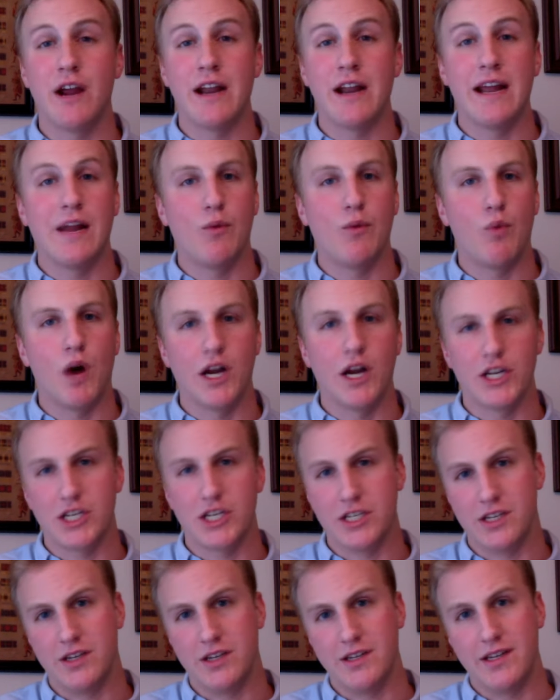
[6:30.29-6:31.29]
in
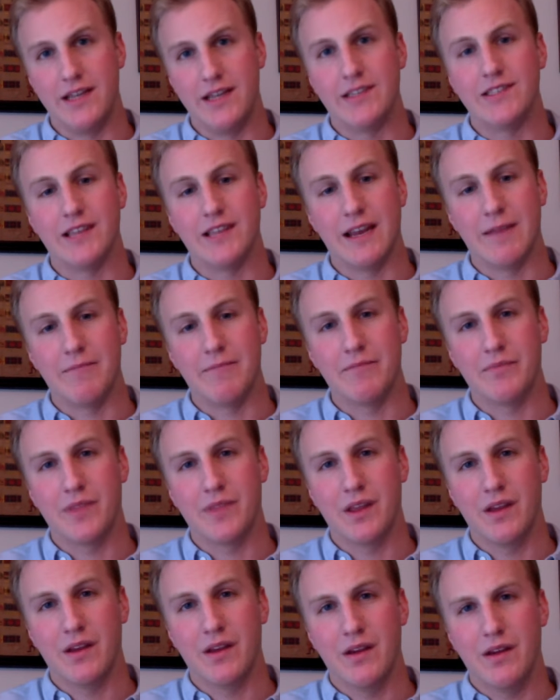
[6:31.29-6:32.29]
Washington, D.C.
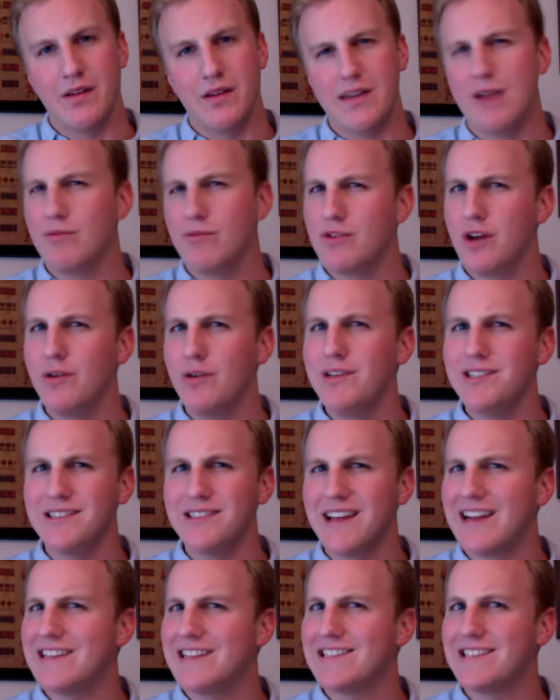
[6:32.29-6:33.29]
Now notice
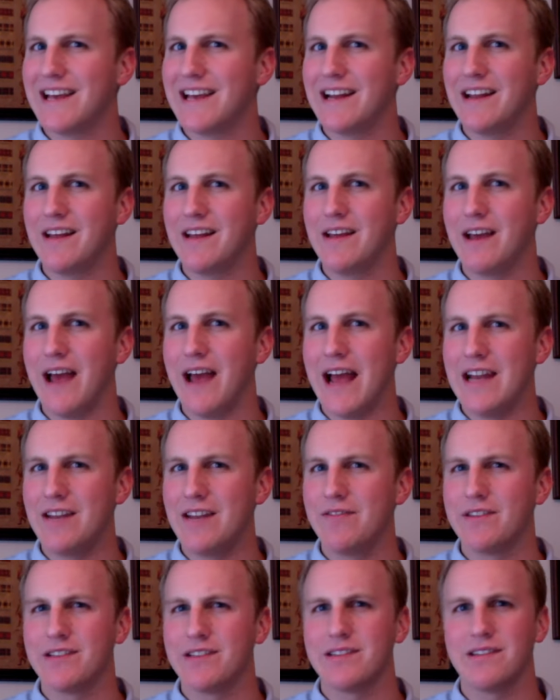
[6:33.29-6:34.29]
that I said end
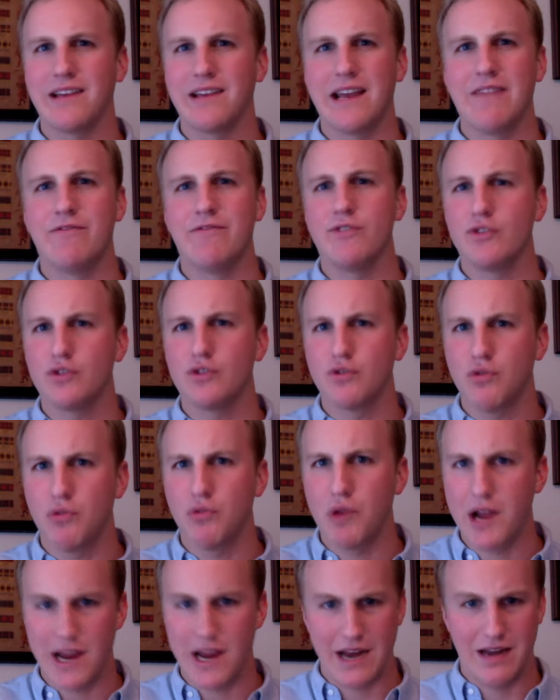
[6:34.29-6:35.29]
of the slave
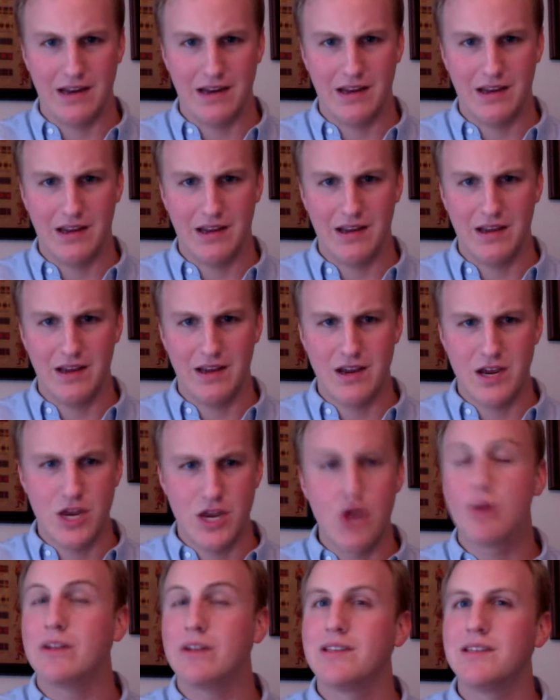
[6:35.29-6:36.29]
trade.
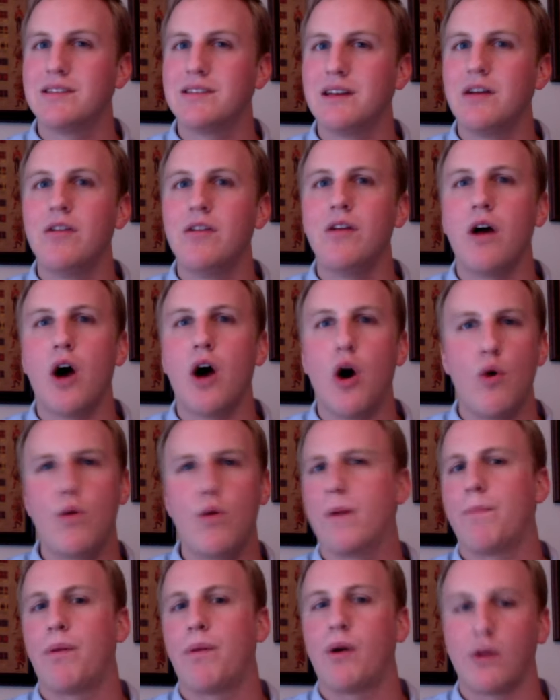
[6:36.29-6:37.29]
You could still
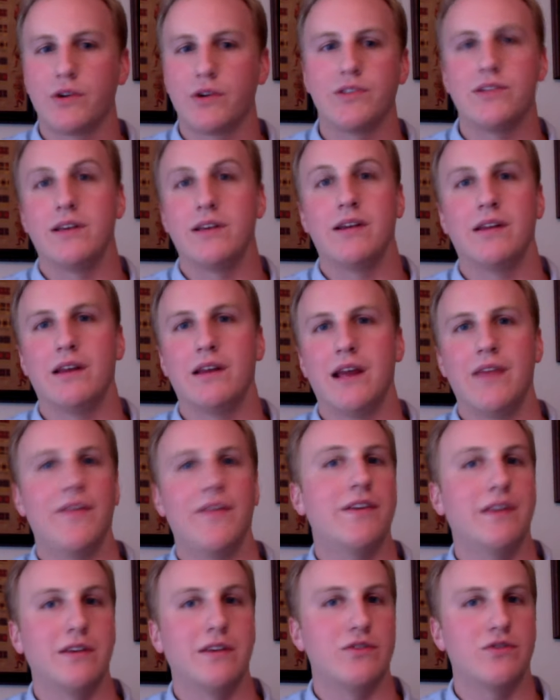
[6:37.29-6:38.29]
own a person in the
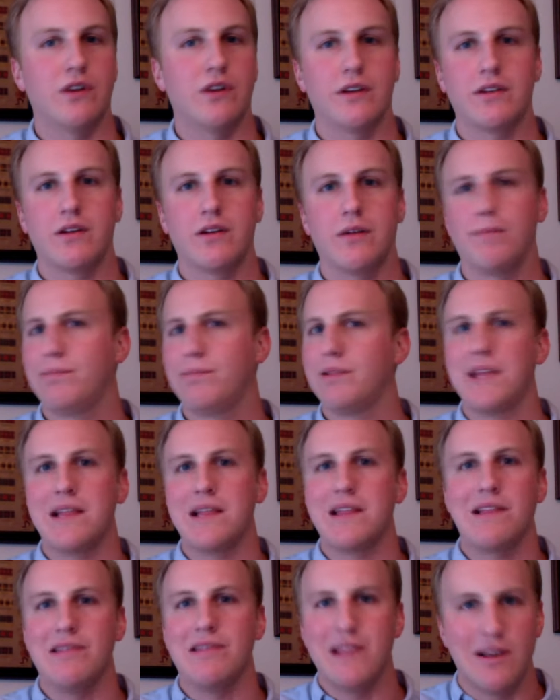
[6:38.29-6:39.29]
district
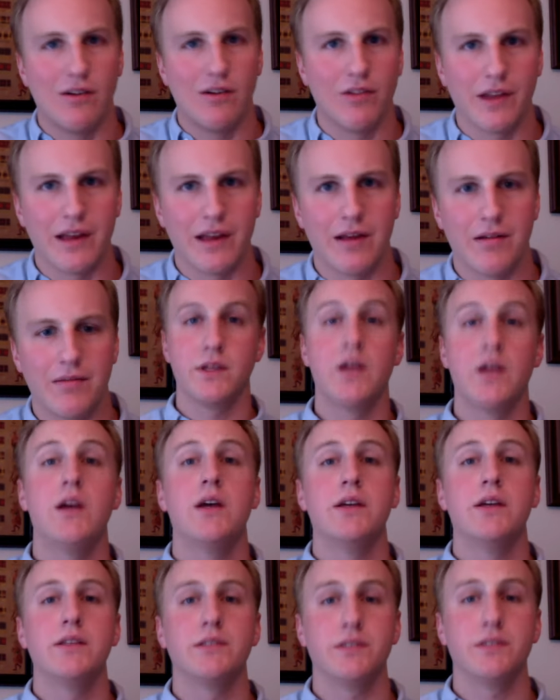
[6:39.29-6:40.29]
completely legally.
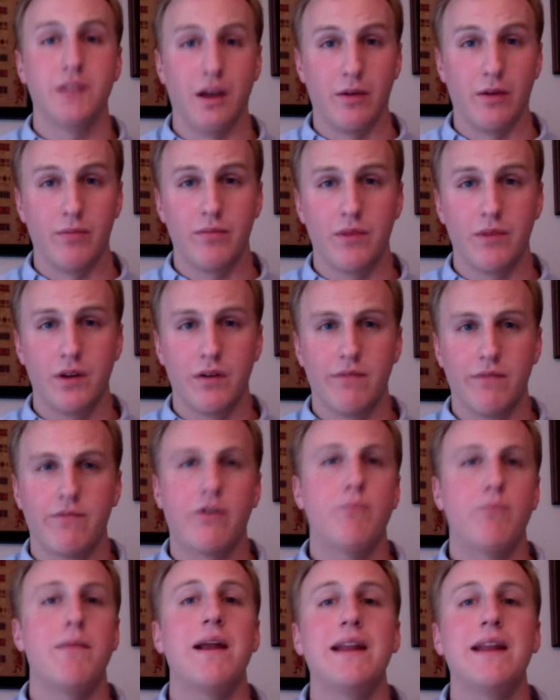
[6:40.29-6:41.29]
Still,
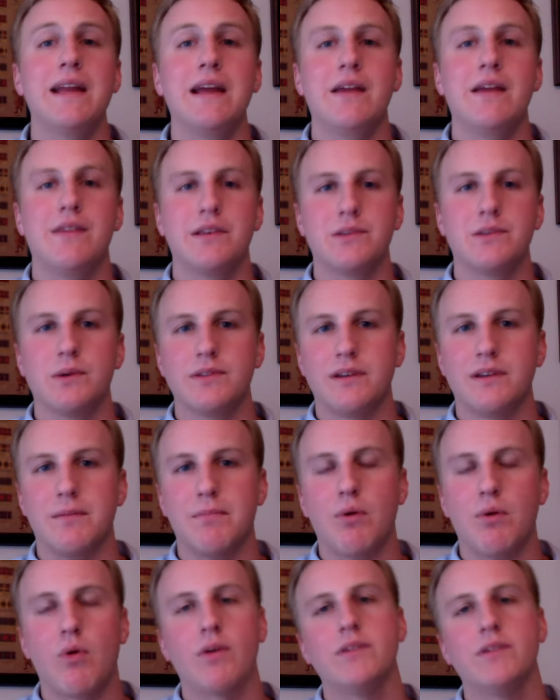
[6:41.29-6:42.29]
for many, this was an
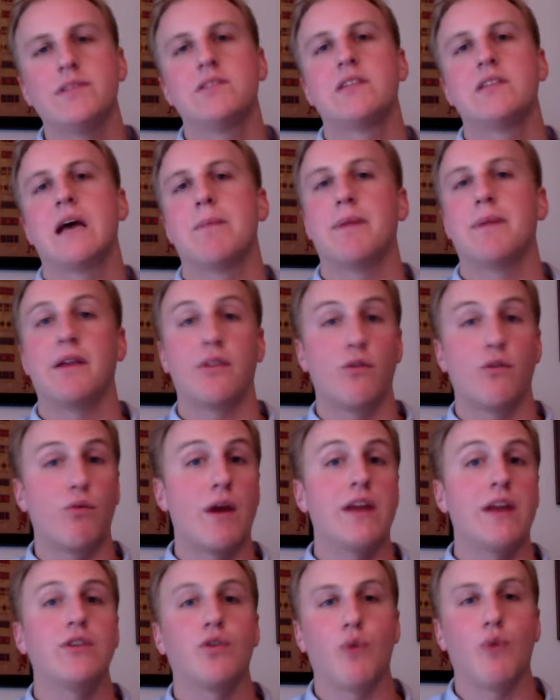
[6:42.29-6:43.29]
important step in the
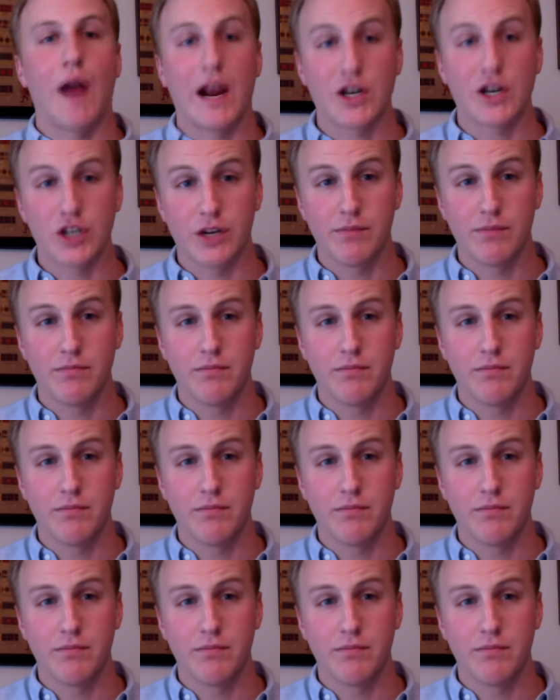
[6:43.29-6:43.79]
right direction.